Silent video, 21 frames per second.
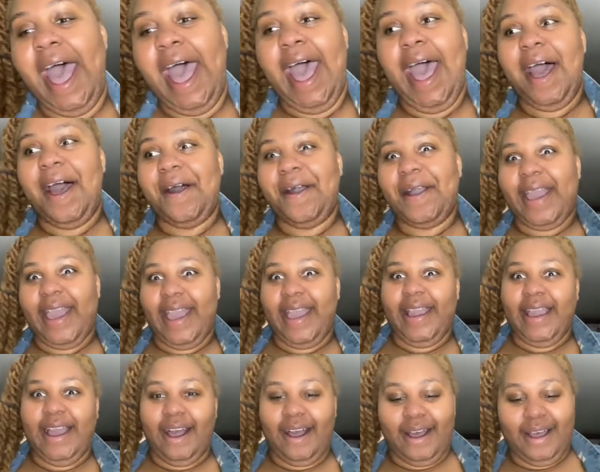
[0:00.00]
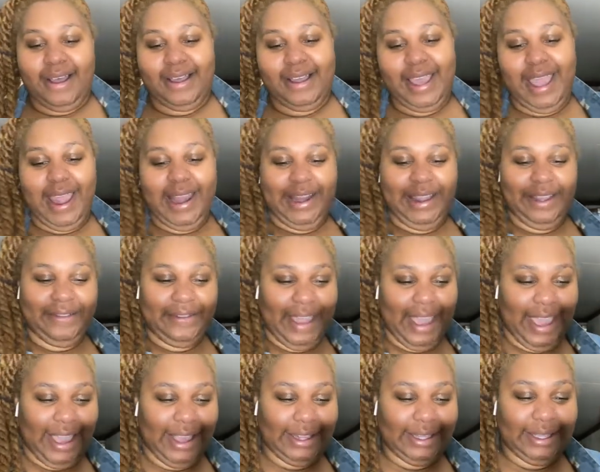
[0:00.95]
Okay, y'all,
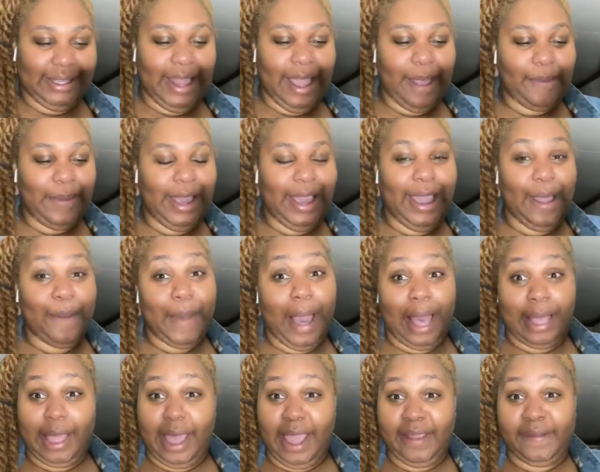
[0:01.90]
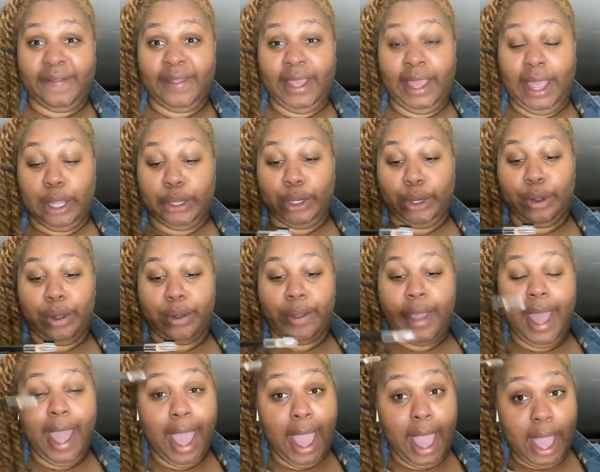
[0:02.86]
anyways, let me get my life together,
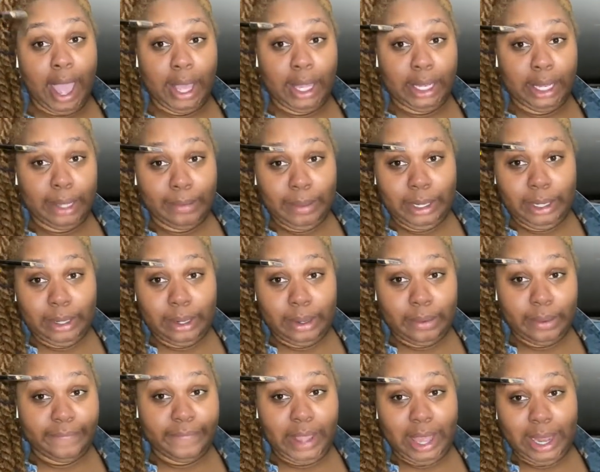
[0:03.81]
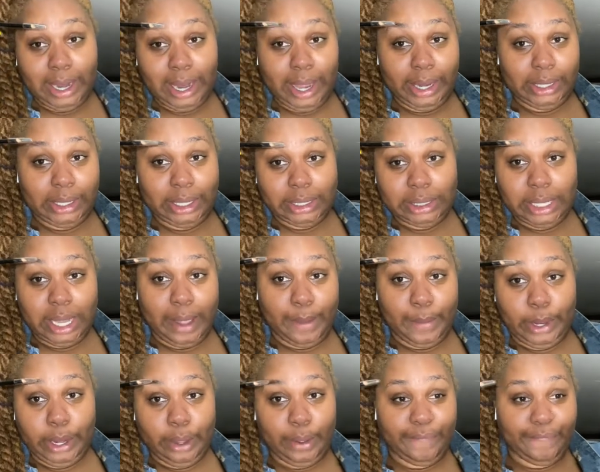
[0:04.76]
okay? And let me know if y'all like this down
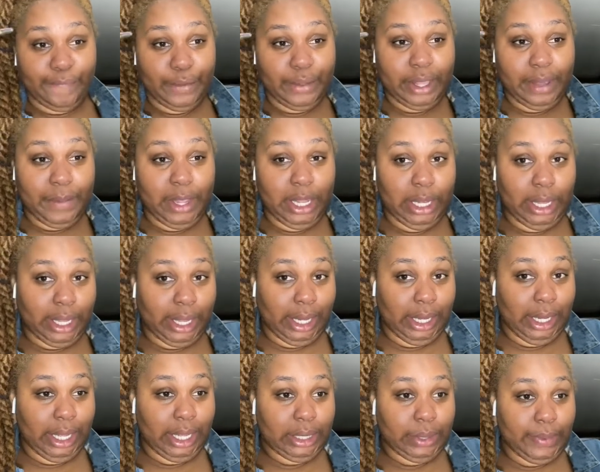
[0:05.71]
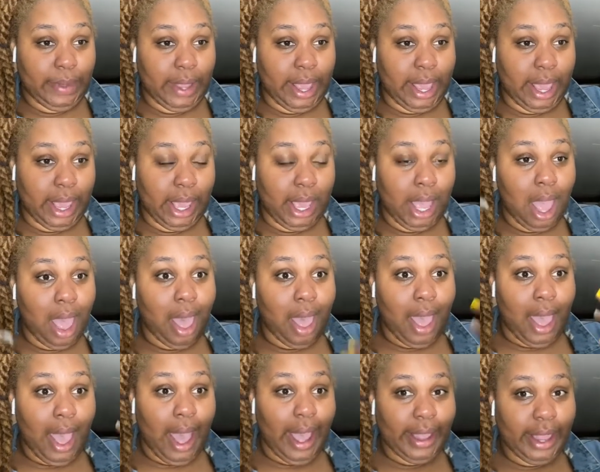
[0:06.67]
below. If you see me looking this way,
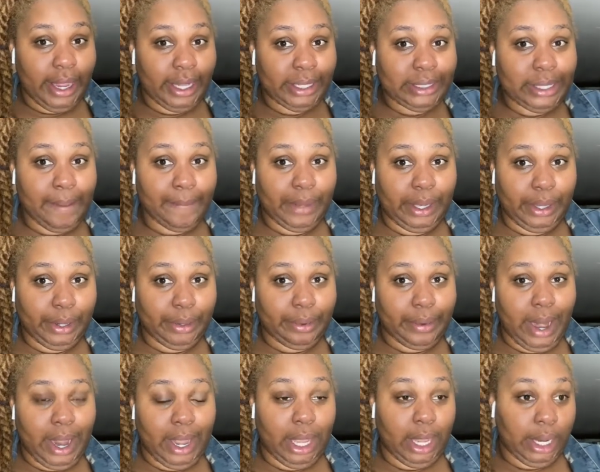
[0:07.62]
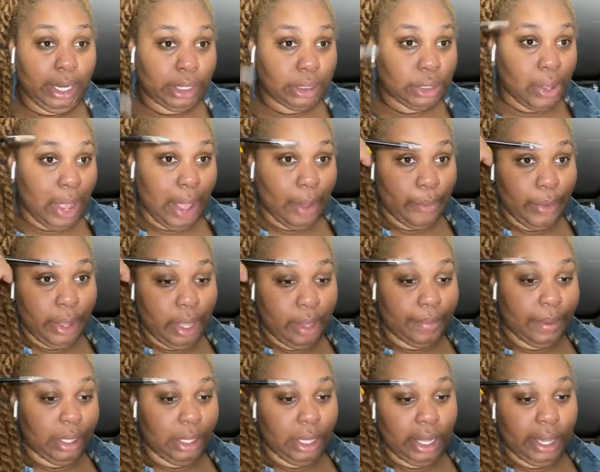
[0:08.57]
it's a mirror right here, so I will
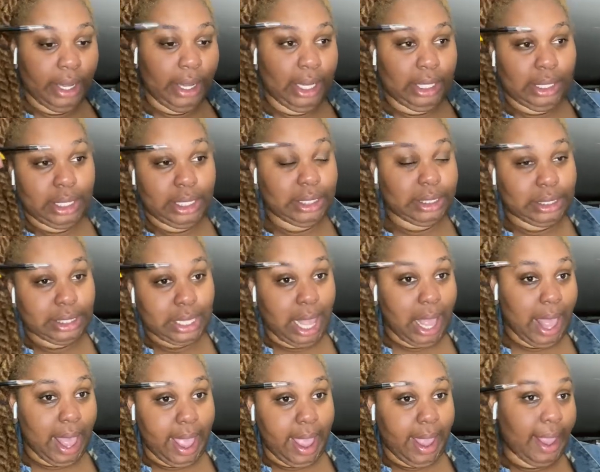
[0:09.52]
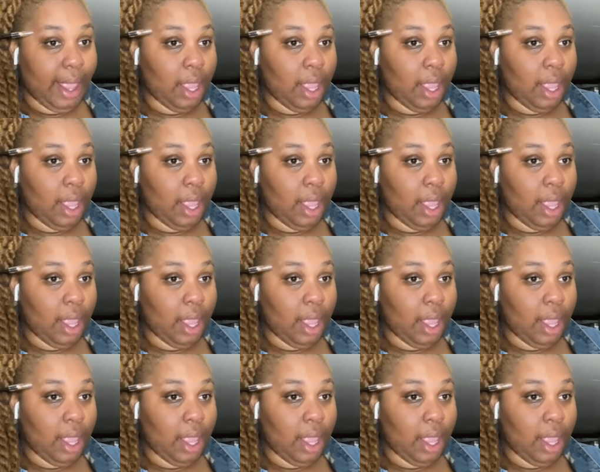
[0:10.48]
be looking at this side,